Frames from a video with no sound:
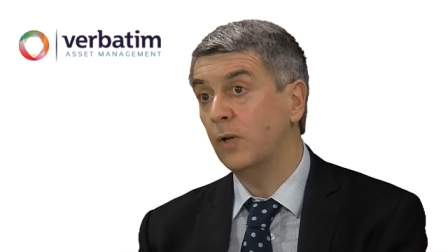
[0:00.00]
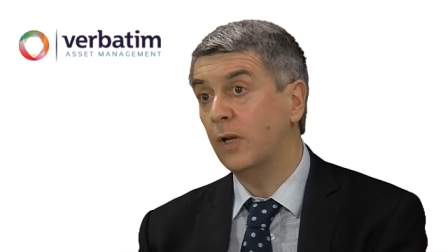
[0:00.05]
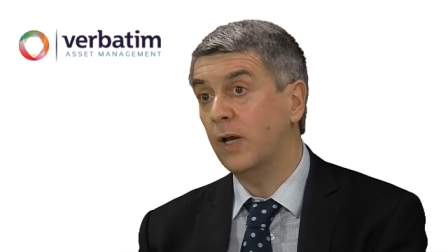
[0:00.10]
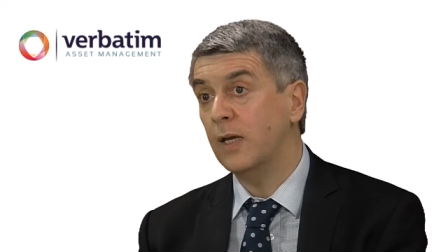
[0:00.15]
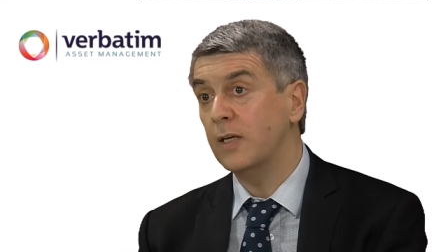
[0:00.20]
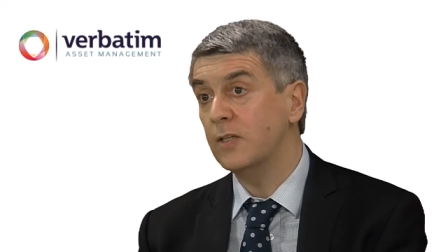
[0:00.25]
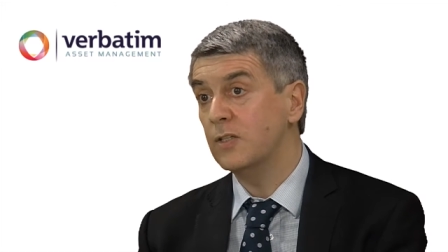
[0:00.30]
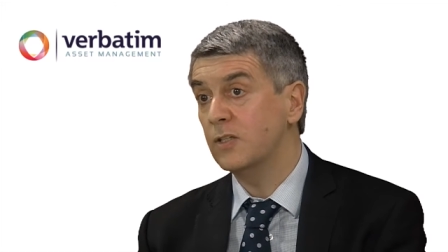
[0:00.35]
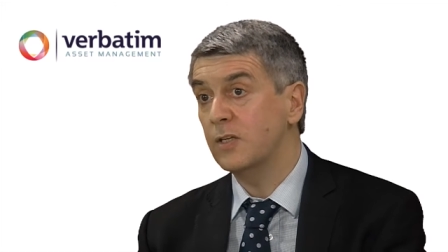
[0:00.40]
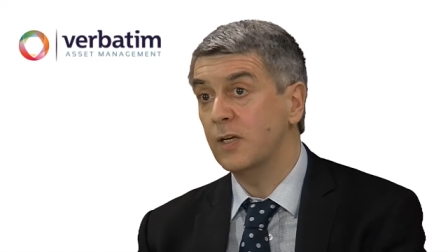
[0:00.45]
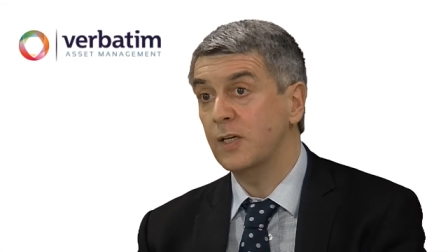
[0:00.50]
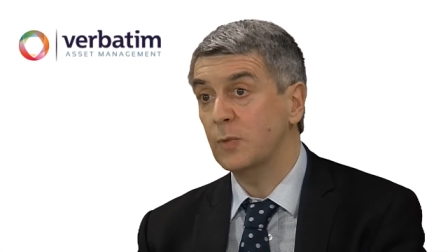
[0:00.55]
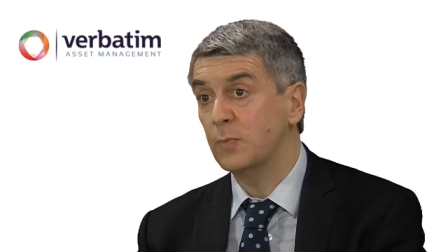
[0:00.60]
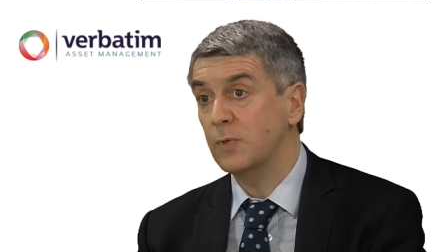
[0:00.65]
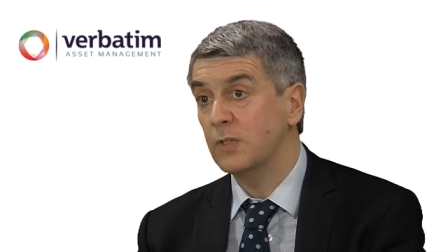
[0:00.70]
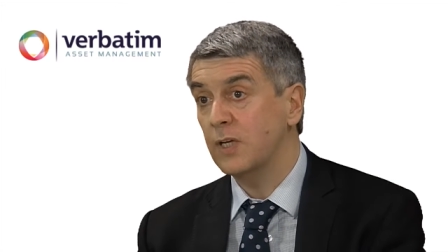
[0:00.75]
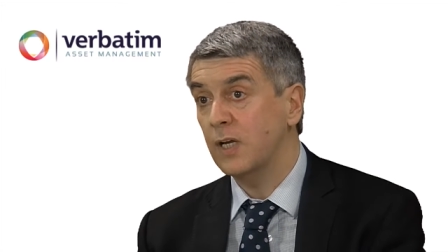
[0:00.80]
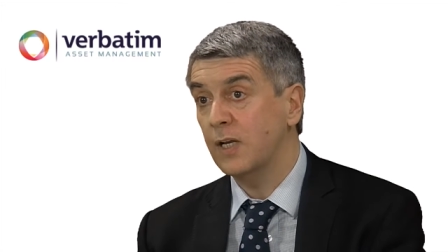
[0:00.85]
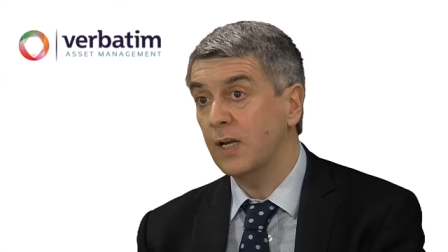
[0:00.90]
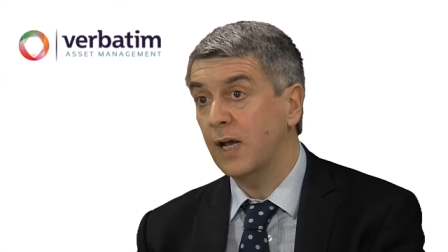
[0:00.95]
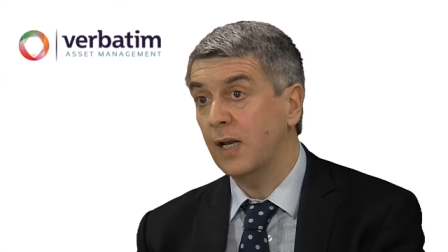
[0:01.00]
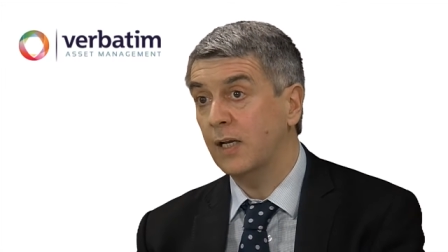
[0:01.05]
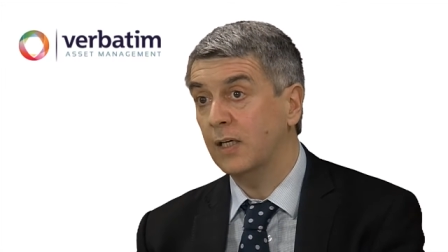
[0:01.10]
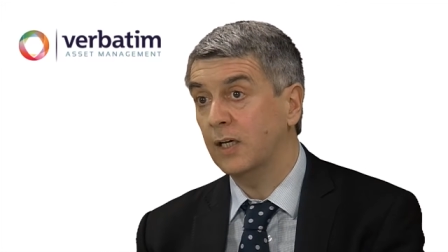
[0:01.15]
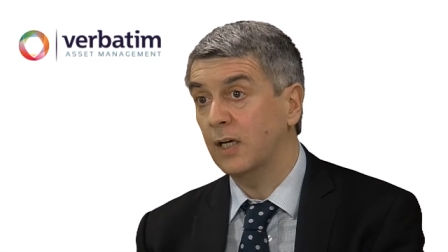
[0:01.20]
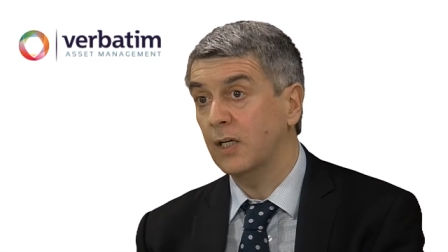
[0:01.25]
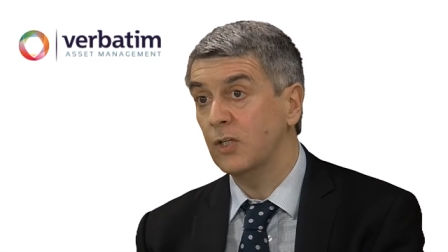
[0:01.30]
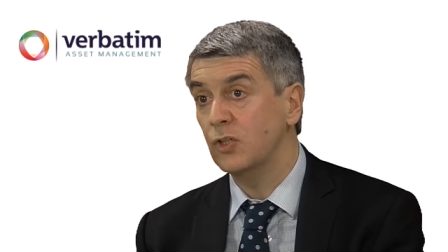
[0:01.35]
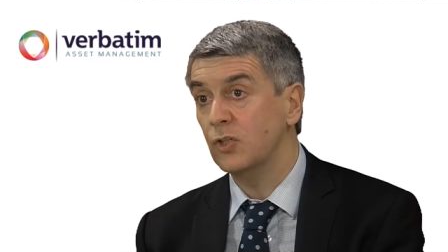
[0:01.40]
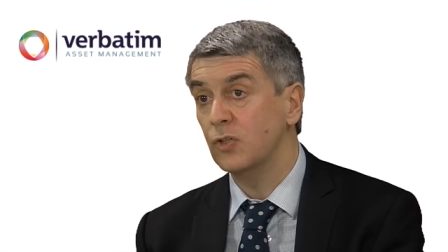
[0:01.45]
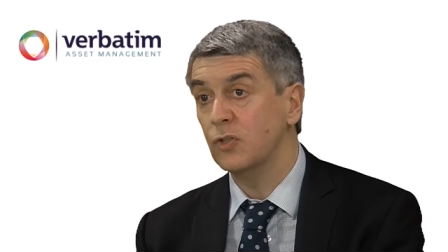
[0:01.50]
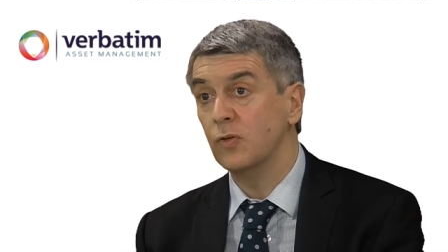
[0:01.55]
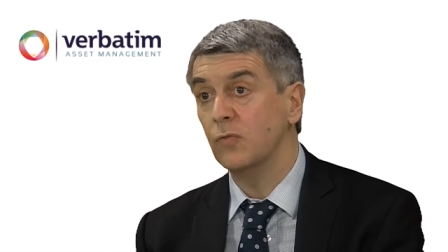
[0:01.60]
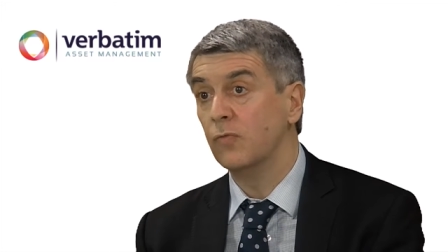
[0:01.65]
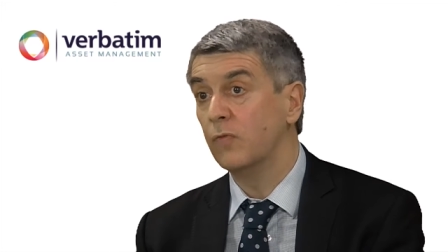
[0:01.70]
a 6% allocation to